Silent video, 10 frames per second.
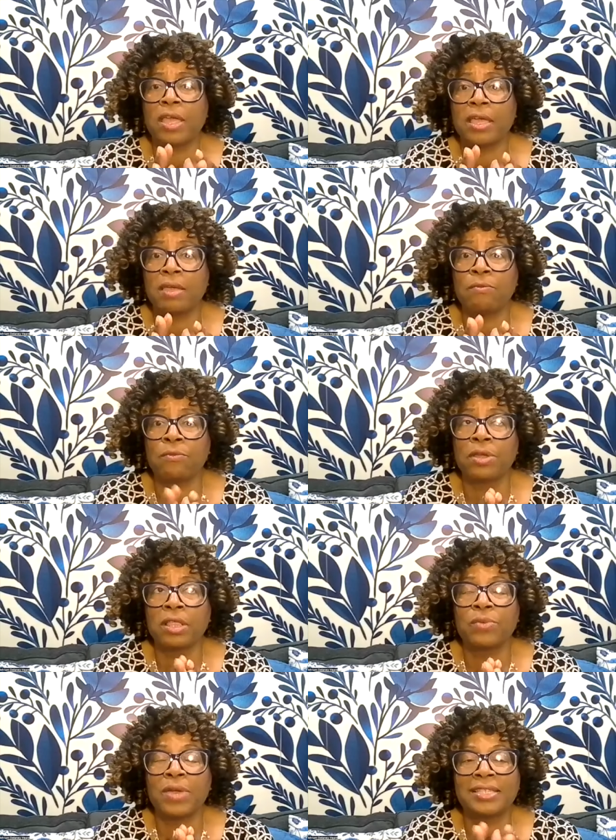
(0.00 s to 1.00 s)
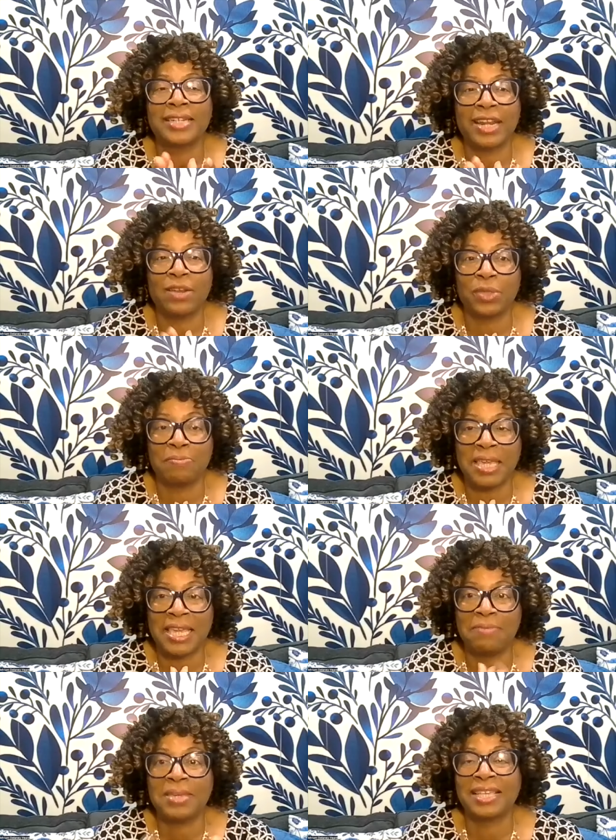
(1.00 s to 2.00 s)
it really resonated with
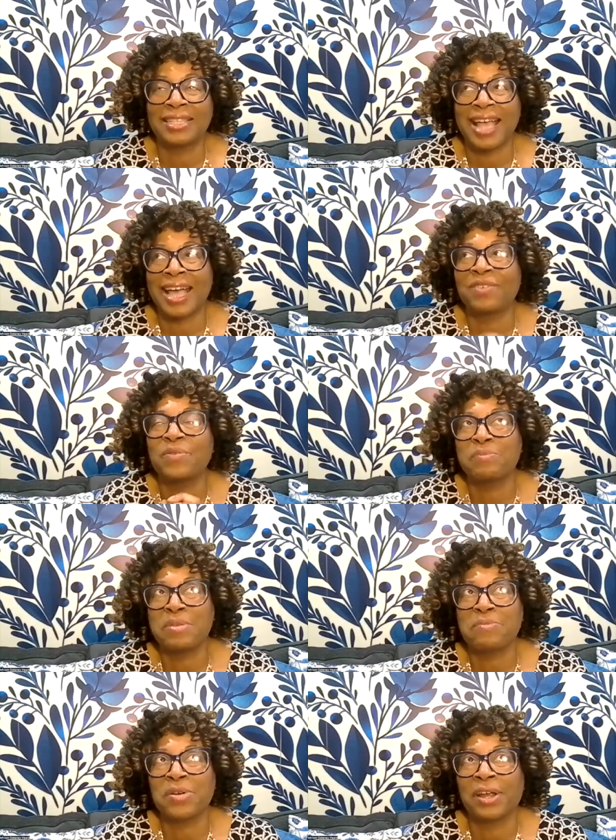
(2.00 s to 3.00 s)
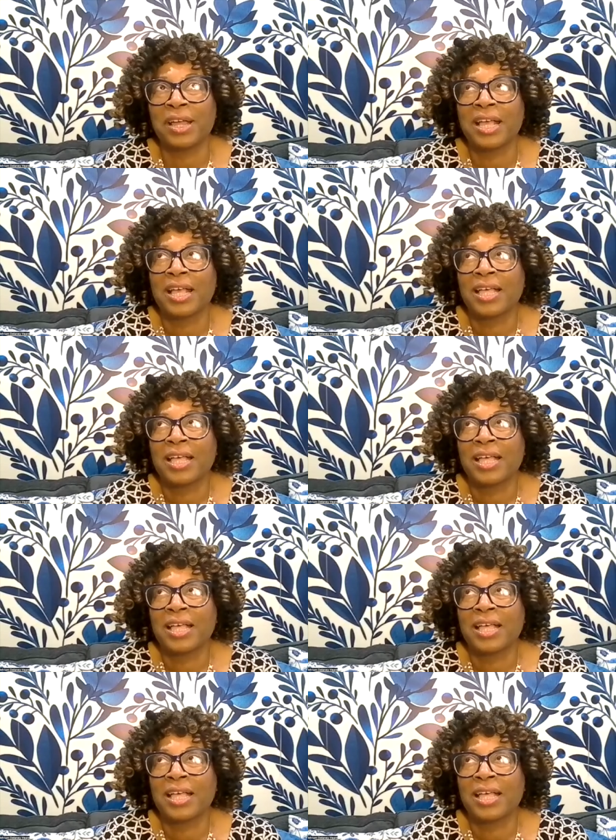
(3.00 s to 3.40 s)
me because I can remember